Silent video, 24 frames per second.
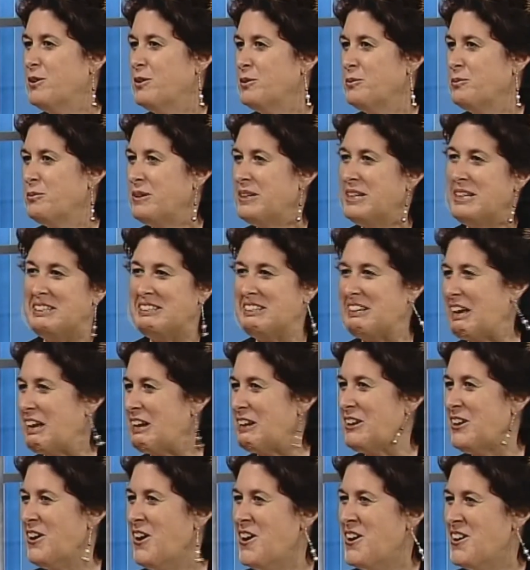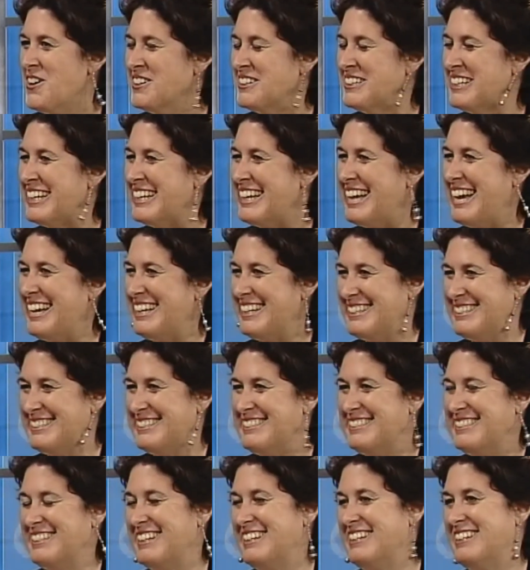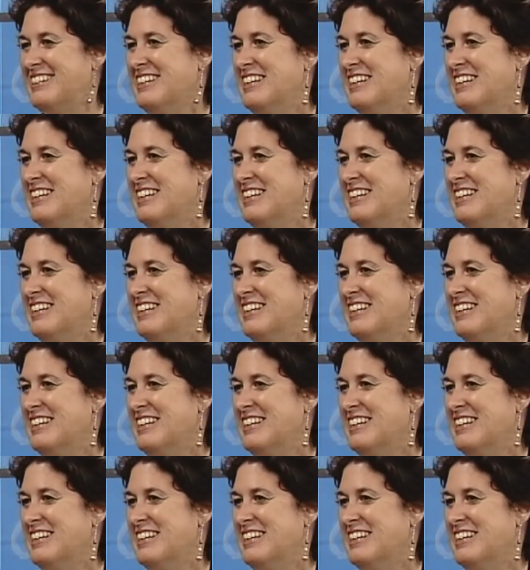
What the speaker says: here and we need to get along. And